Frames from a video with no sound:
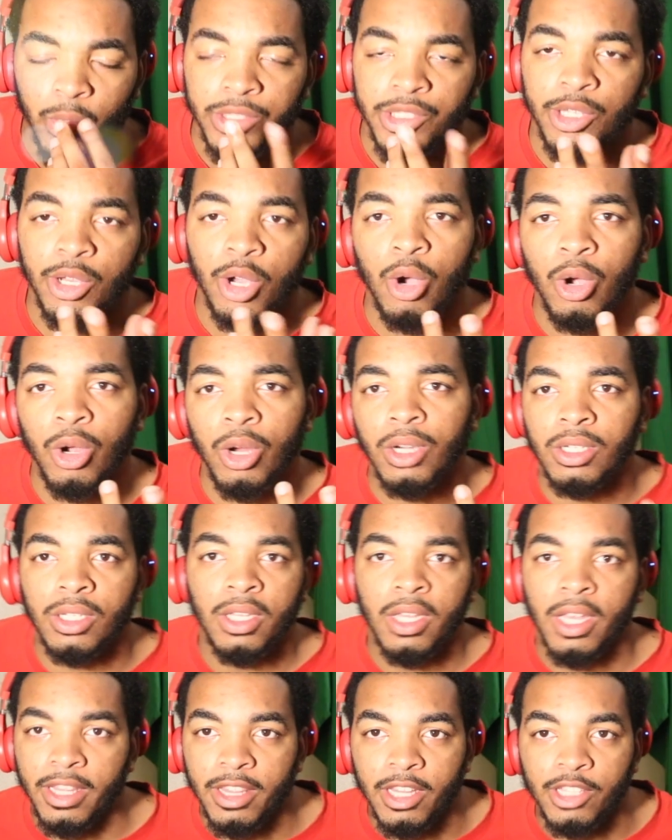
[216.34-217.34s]
Was it
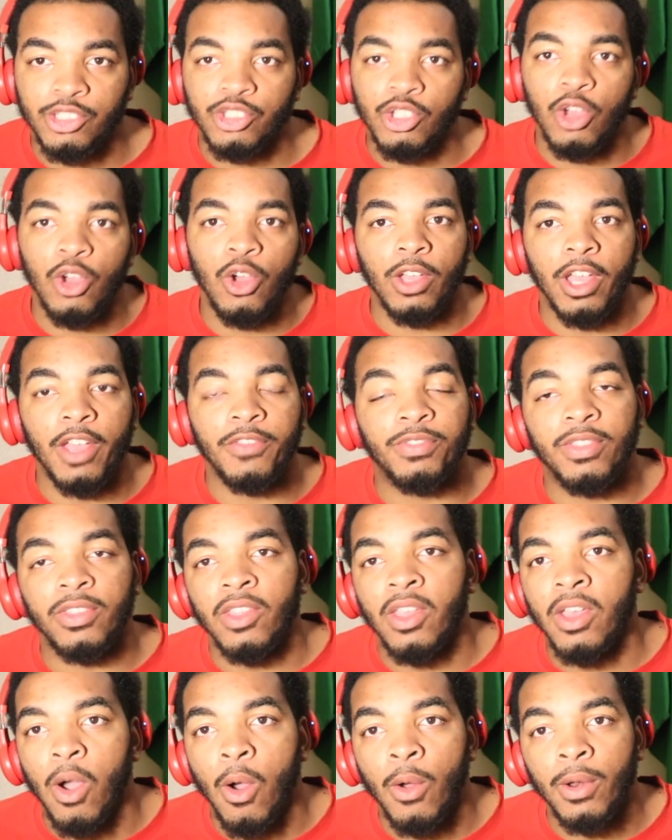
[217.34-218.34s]
hard? The song,
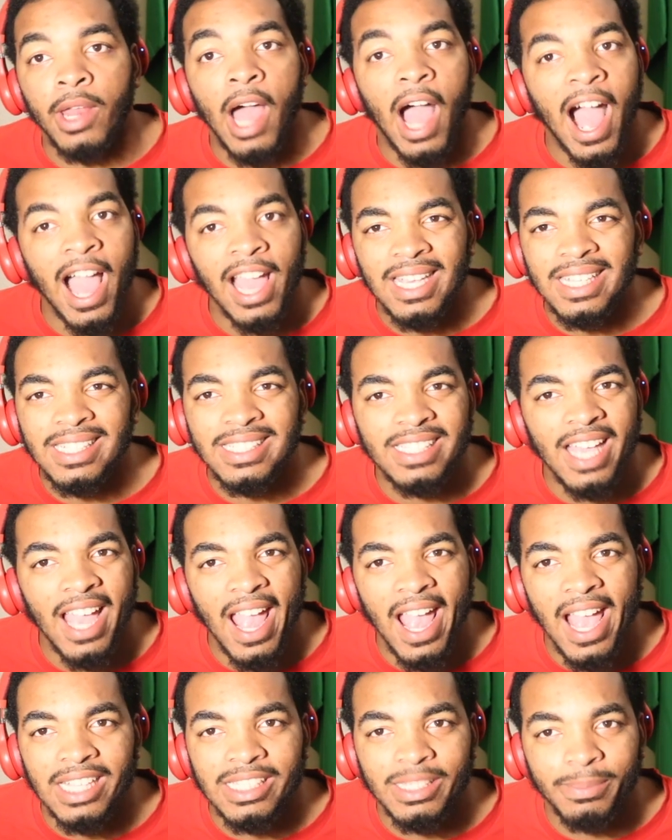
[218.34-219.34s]
on an
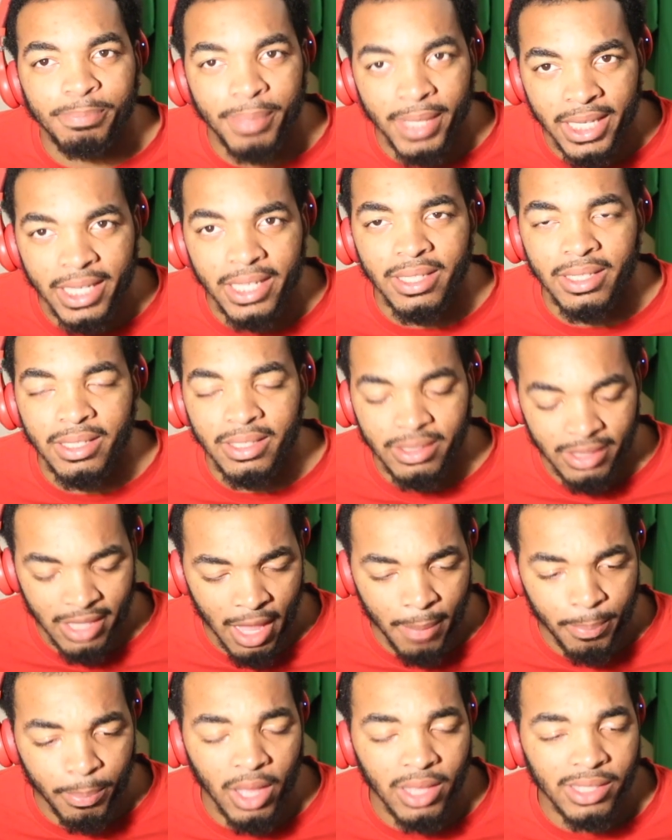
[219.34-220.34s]
icy ass beat,
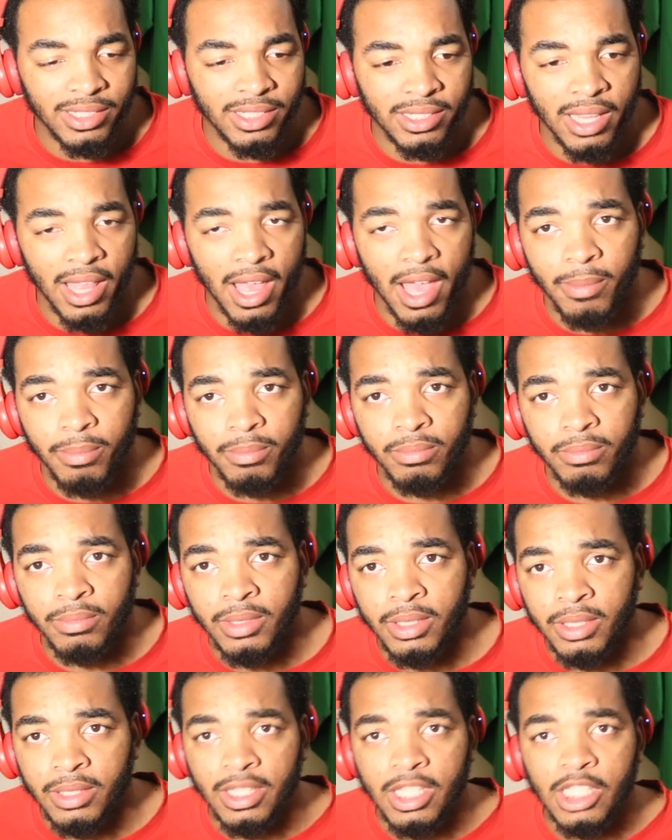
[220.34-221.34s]
that probably slapped.
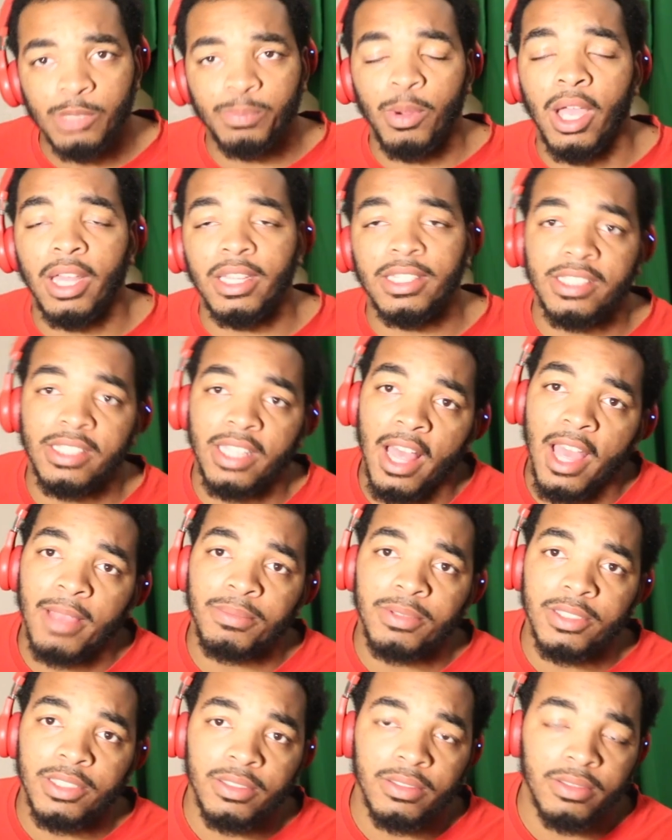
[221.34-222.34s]
This probably
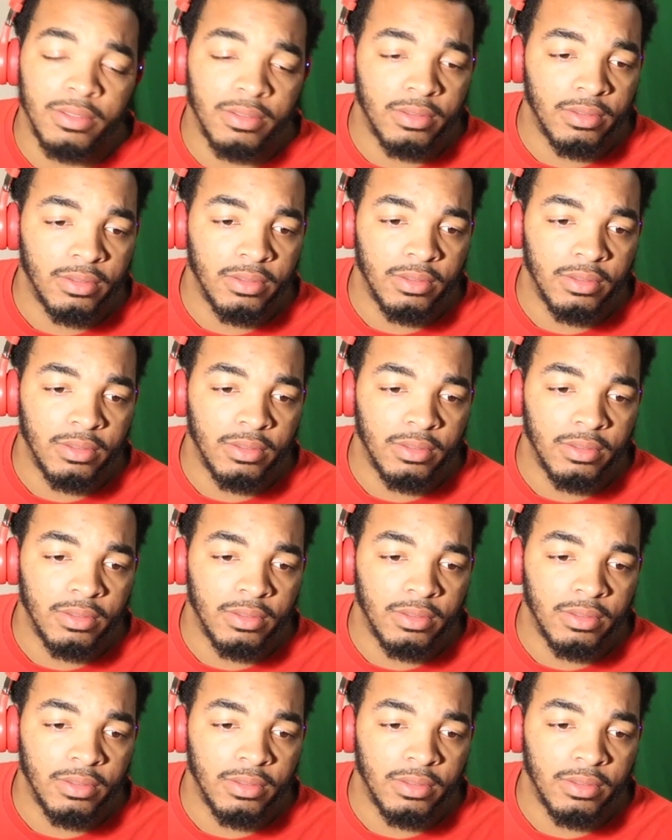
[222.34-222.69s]
slaps.